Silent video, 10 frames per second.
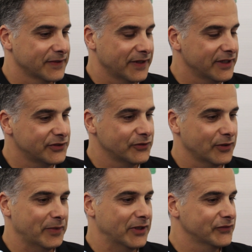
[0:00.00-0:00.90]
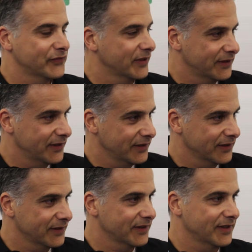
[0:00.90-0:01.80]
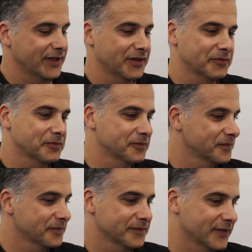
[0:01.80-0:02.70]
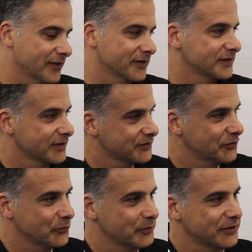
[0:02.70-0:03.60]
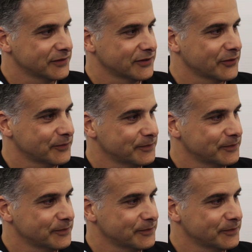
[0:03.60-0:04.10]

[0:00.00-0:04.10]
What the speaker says: the issue about funding, you know, it's just a rumor, so.